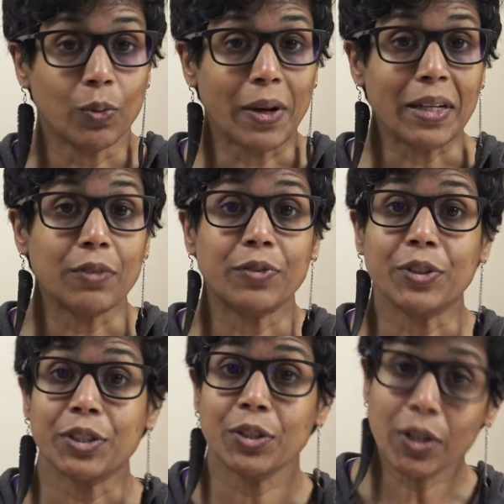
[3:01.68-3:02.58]
when he
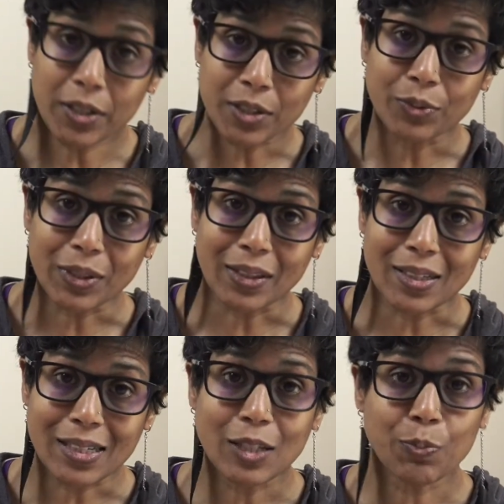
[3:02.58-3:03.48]
first started doing
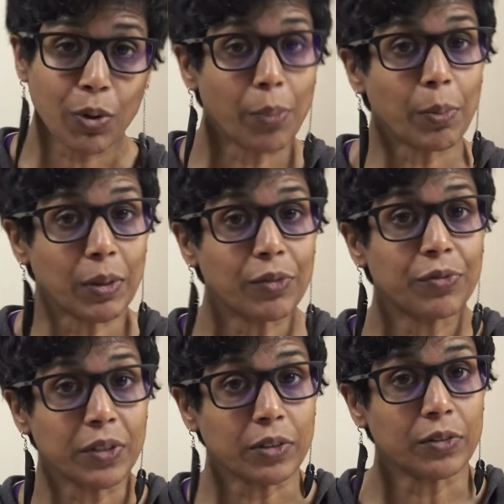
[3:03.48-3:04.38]
this probably
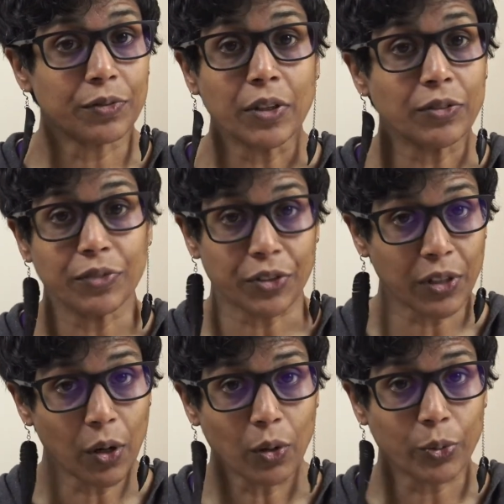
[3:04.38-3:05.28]
felt very
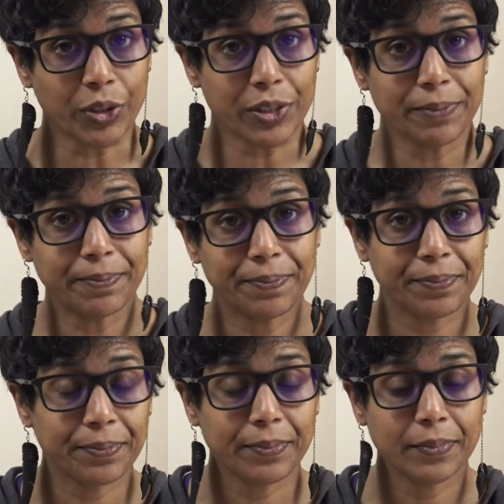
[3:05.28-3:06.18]
awkward.
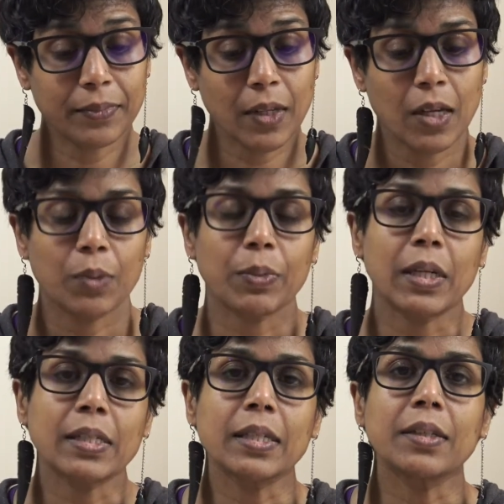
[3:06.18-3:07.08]
But
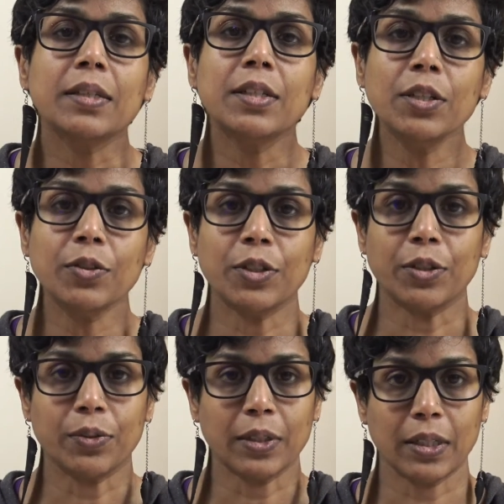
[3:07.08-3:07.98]
as he continued
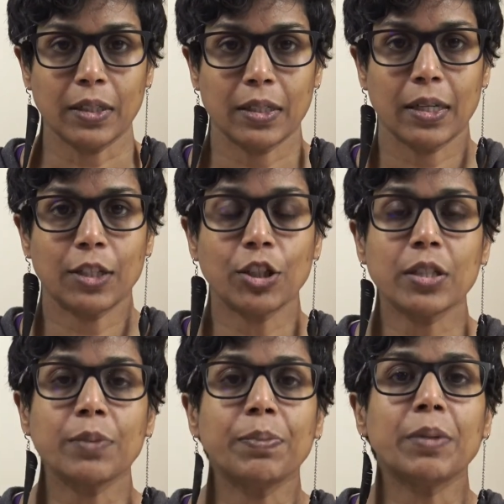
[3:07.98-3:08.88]
doing it, it just
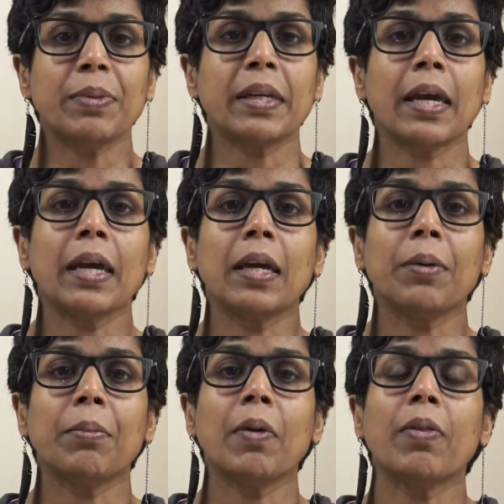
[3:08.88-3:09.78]
simply
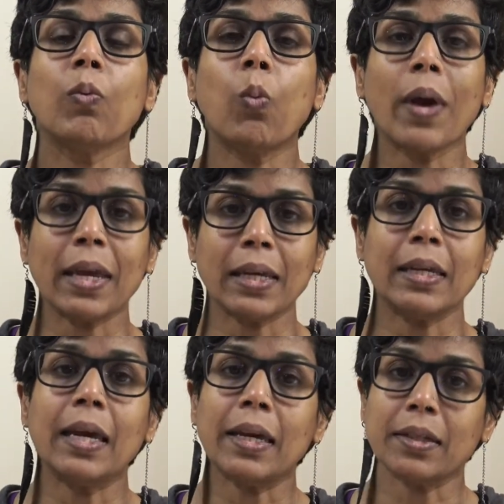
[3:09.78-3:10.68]
became the way
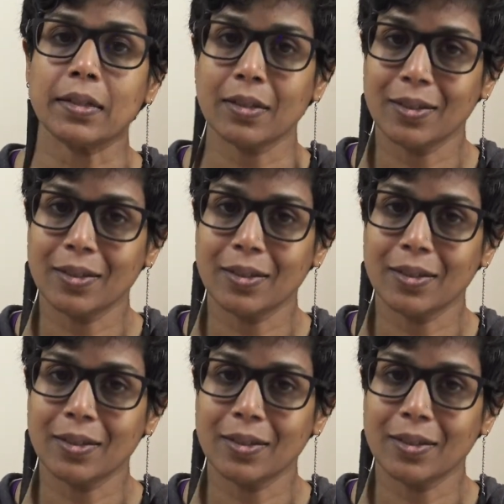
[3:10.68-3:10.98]
he ate,